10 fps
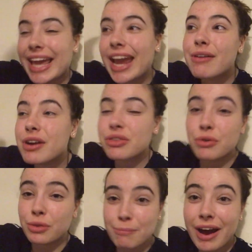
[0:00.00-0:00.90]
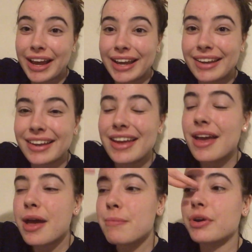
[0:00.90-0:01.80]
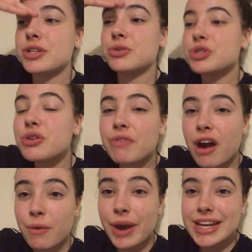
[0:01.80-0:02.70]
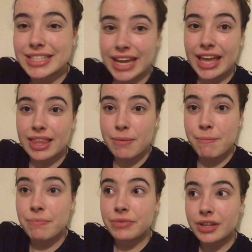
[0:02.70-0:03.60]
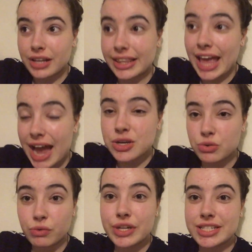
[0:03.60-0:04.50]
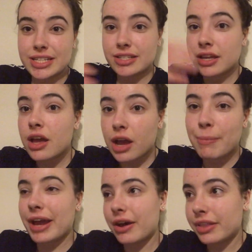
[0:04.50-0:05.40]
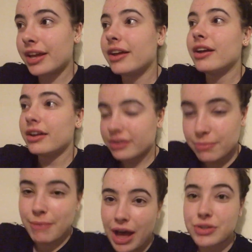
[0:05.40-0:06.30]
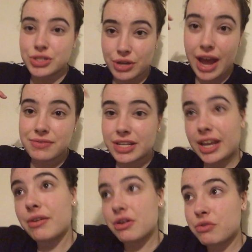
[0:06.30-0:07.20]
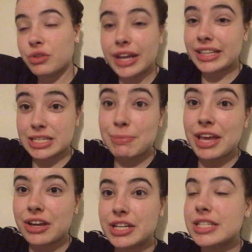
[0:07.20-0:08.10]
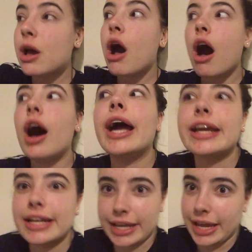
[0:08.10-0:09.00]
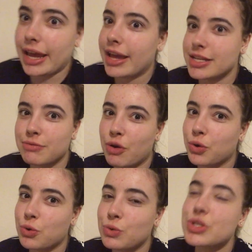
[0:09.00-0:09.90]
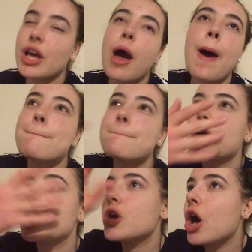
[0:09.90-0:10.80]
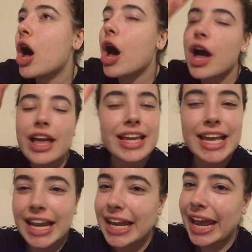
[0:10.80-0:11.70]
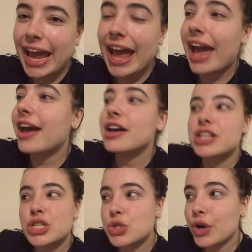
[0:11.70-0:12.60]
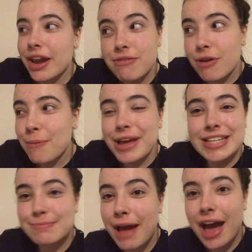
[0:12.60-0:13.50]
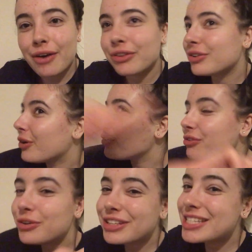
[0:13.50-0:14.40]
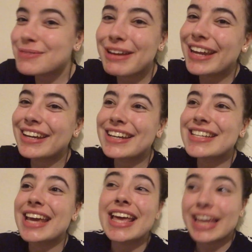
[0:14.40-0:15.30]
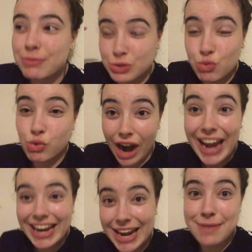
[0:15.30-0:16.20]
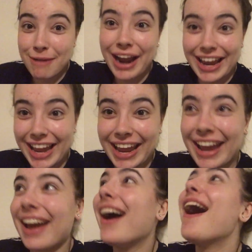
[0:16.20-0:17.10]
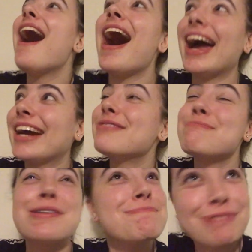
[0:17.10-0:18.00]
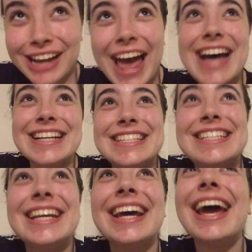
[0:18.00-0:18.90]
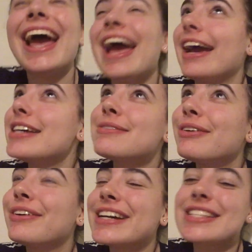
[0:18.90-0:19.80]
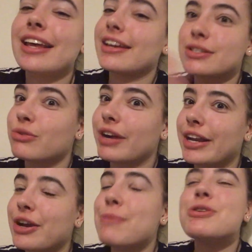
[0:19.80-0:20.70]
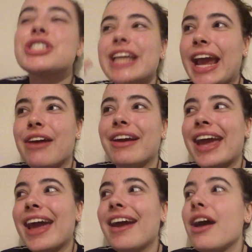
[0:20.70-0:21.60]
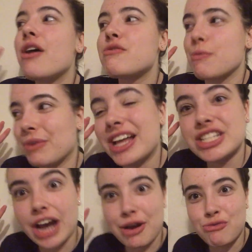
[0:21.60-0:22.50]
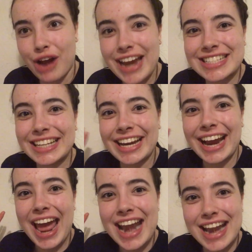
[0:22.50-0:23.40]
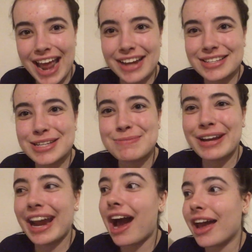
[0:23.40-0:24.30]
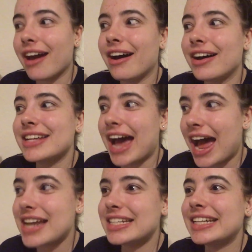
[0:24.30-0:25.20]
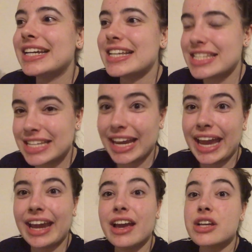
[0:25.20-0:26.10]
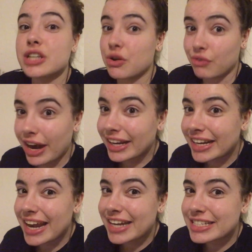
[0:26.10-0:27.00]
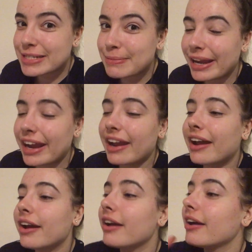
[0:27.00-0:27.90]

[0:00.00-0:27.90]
hear it through the mic because you're too far away to hear them like their actual voices coming out of their mouths you have to hear it through like the speakers I could hear his vocals pure, clear, straight from his mouth, not through the speakers. It was right in my ear. I have been blessed. His voice, like, is already good, but just hearing it from directly next to me, I heard Andy singing directly next to me.